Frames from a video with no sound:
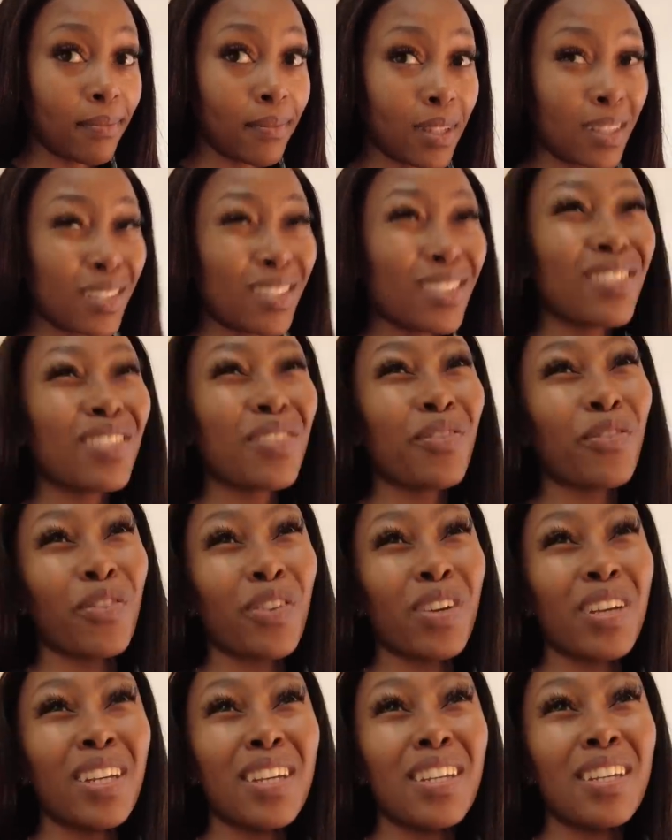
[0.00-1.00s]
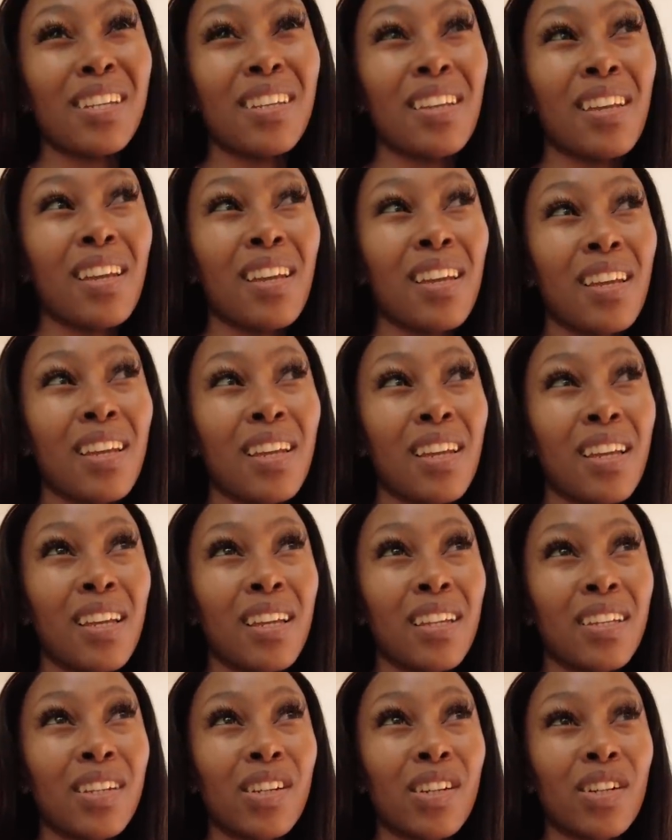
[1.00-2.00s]
This is a very
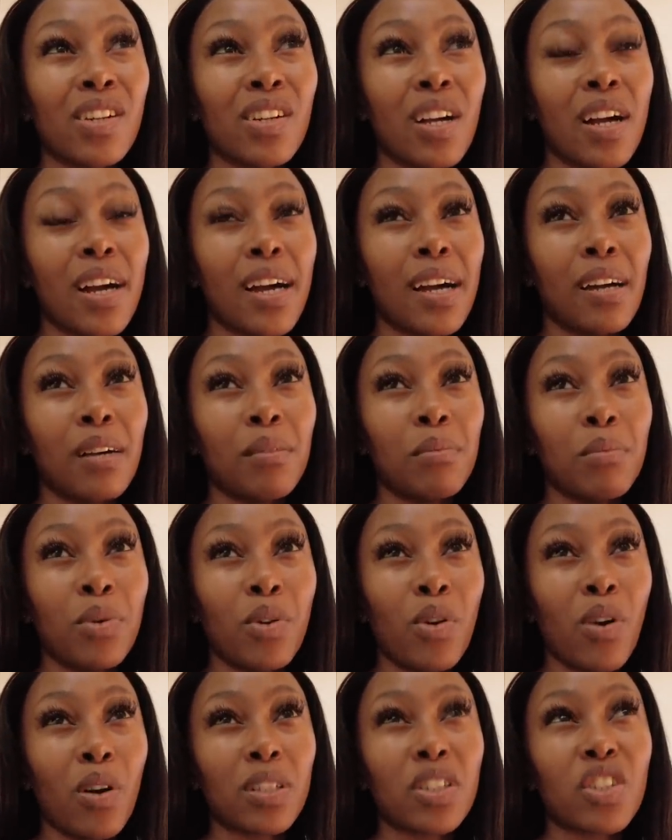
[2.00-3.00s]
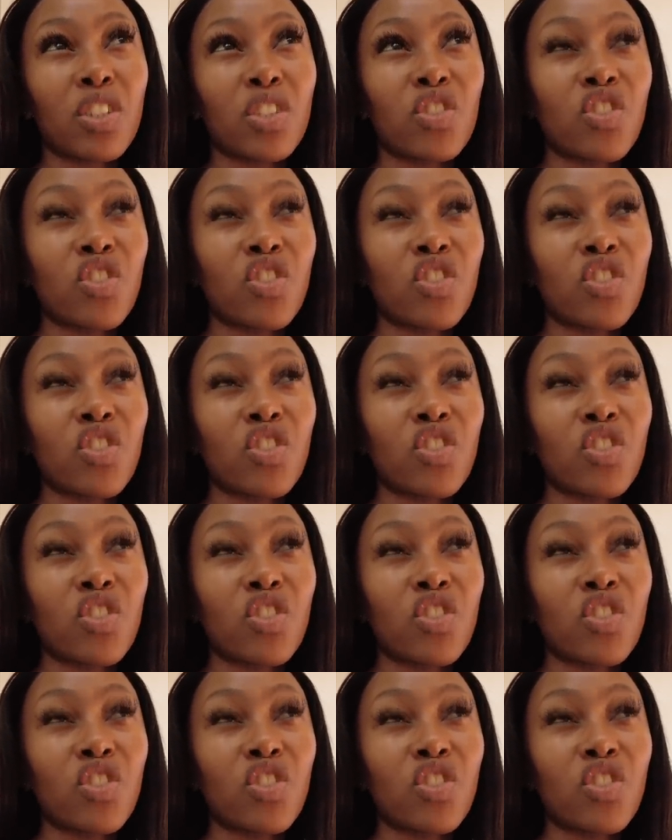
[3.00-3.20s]
not